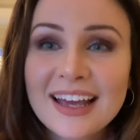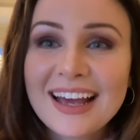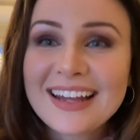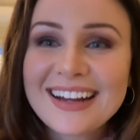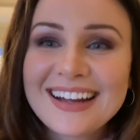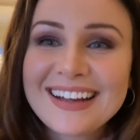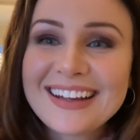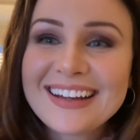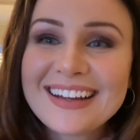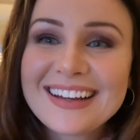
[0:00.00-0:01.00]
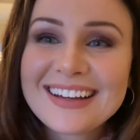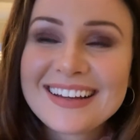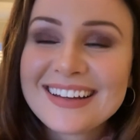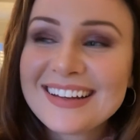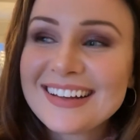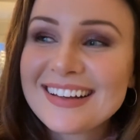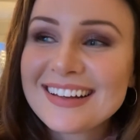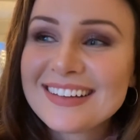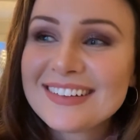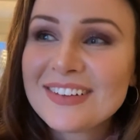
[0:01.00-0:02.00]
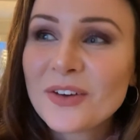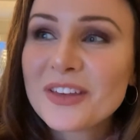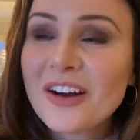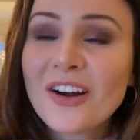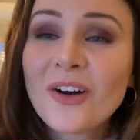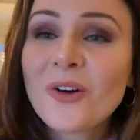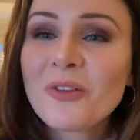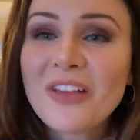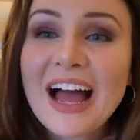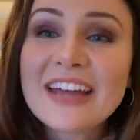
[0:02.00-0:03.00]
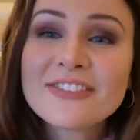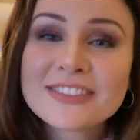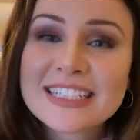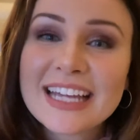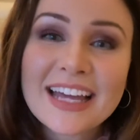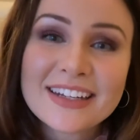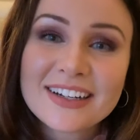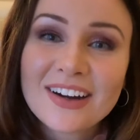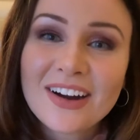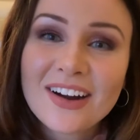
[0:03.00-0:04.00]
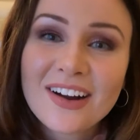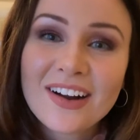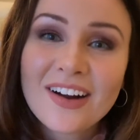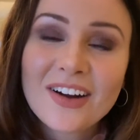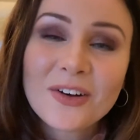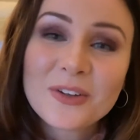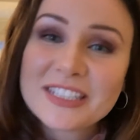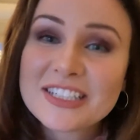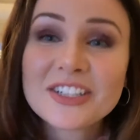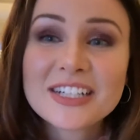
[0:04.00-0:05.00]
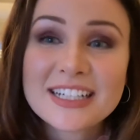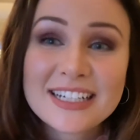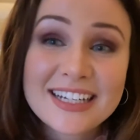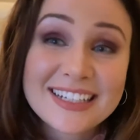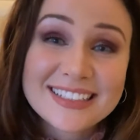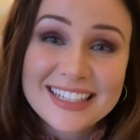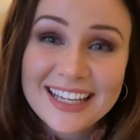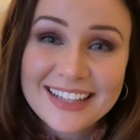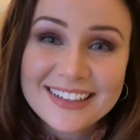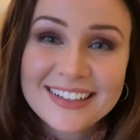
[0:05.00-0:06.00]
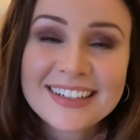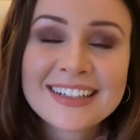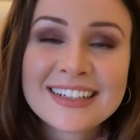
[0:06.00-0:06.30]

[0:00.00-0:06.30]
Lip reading: And I know that our whole life together, our whole eternity together,